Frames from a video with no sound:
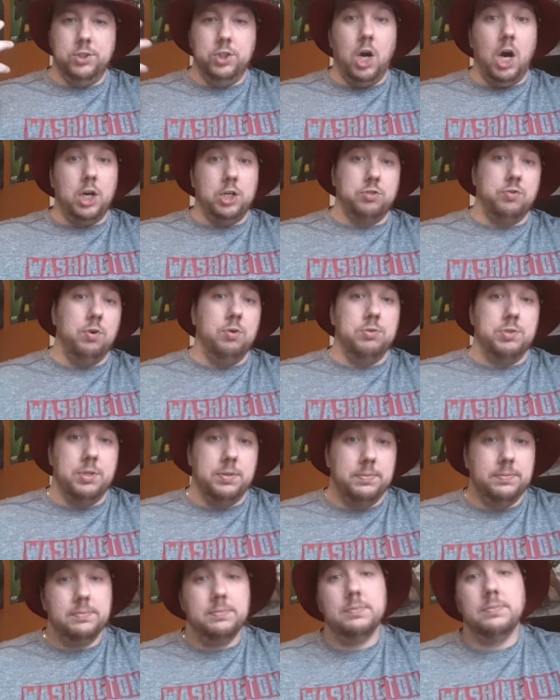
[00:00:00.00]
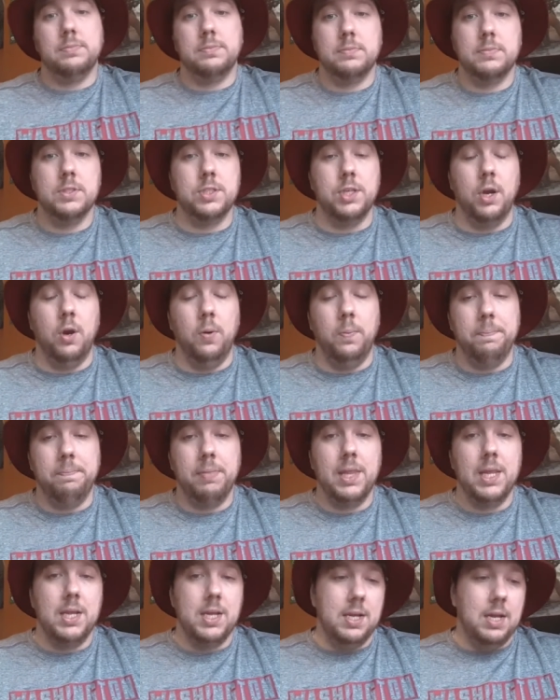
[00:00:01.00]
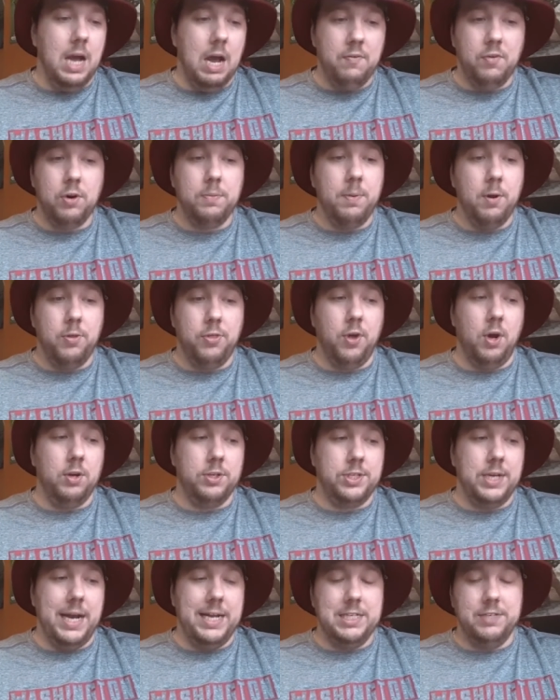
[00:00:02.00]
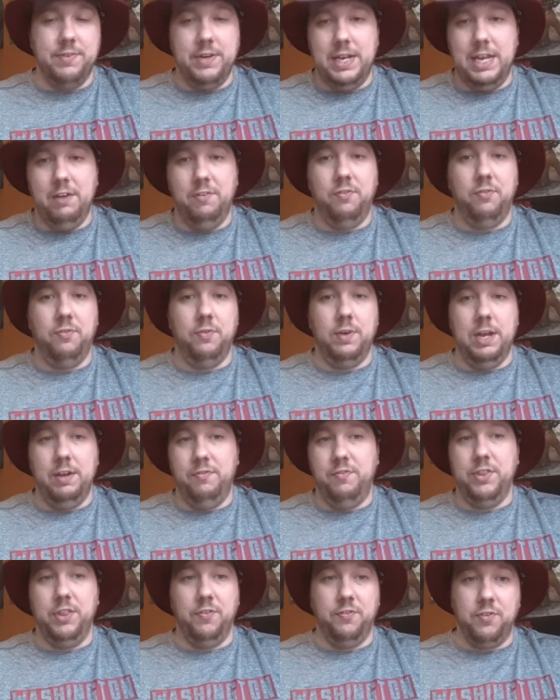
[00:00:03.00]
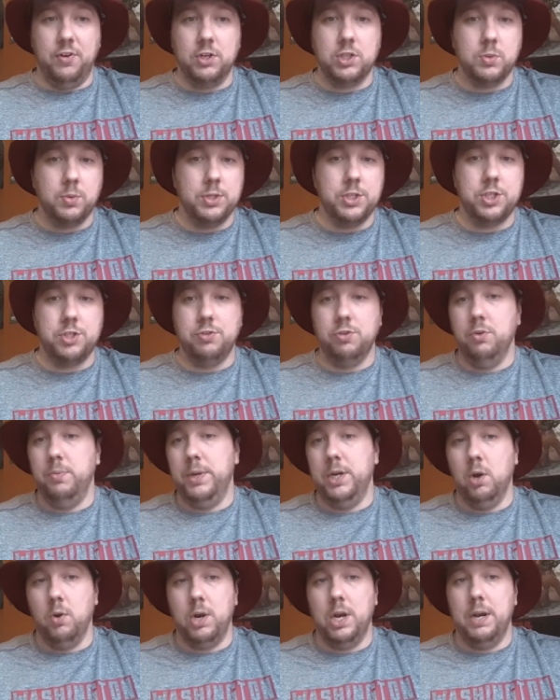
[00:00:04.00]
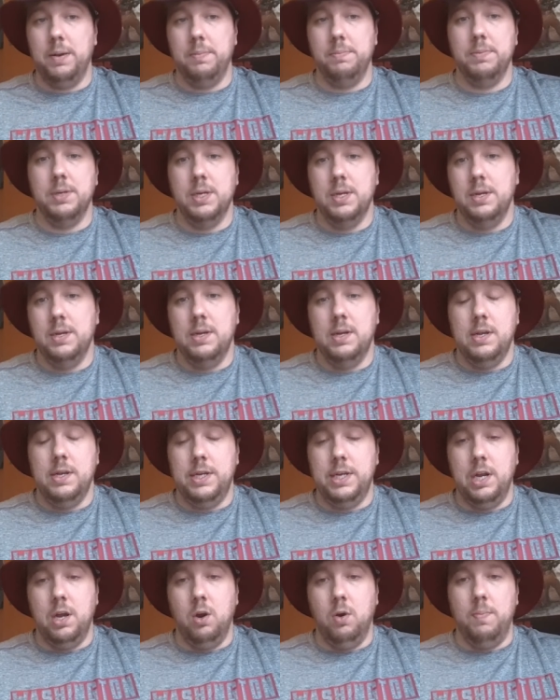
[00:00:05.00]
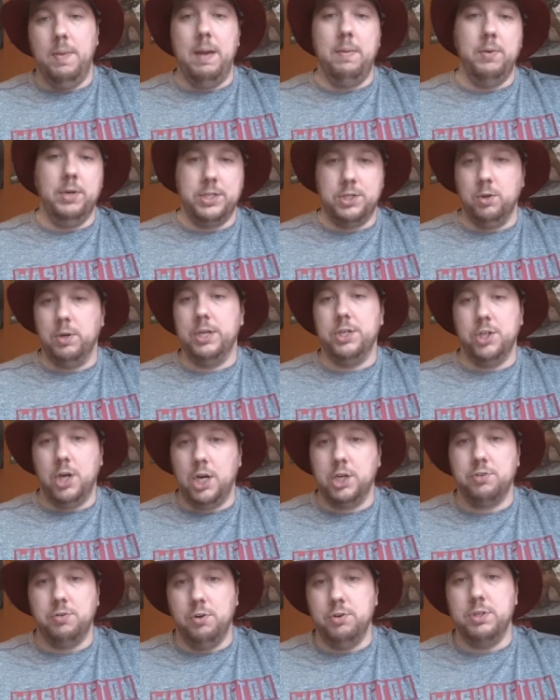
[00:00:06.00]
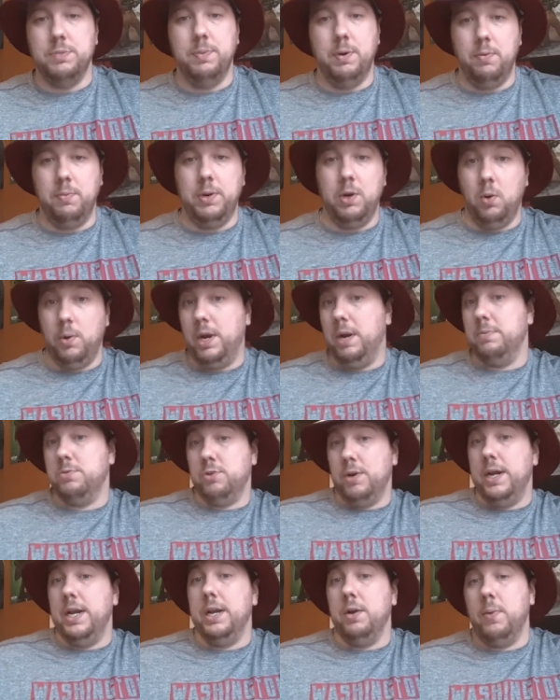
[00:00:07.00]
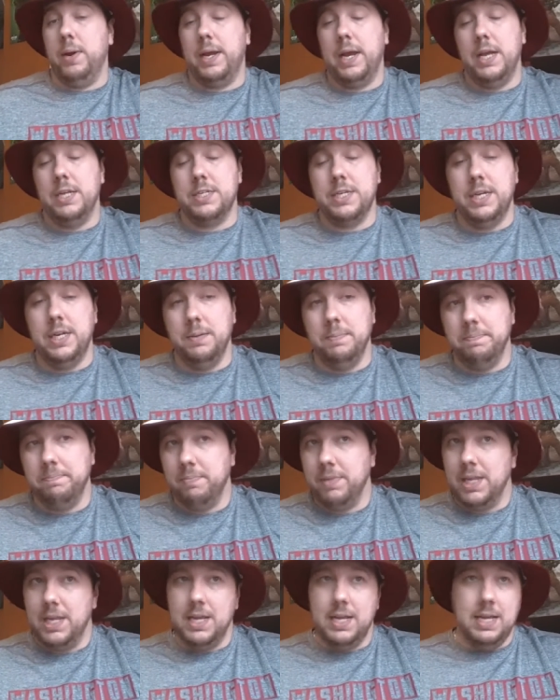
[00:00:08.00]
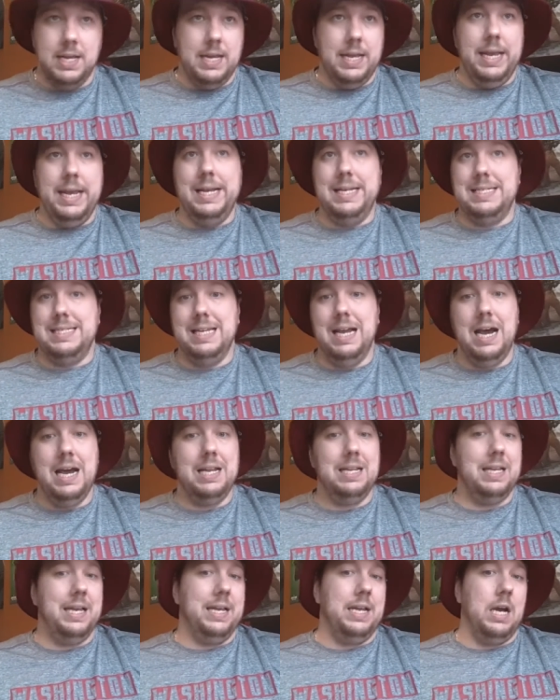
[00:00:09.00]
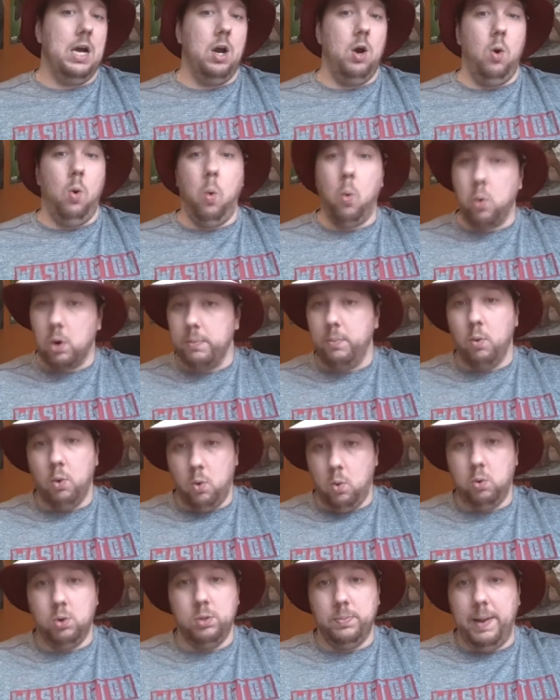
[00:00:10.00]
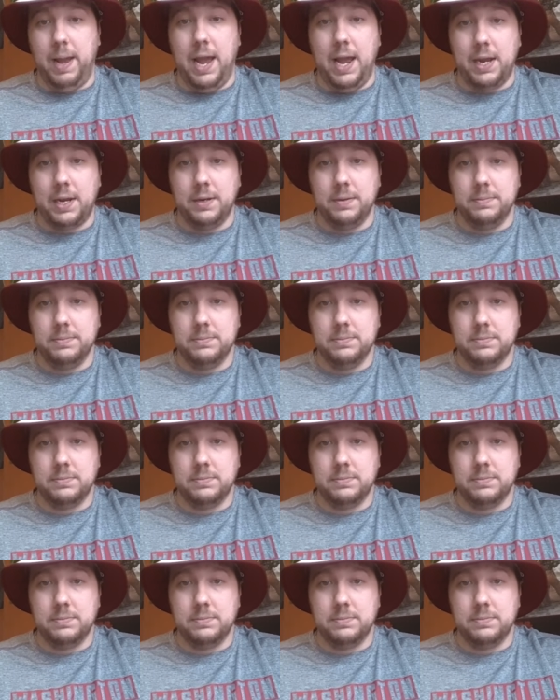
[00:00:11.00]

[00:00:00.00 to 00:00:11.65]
Josh Rosen. So I've heard both sides of it. If the first one's true and we don't end up, maybe we still get Josh Rosen, but we don't end up trading away Case Keenum. He's not like a horrible quarterback.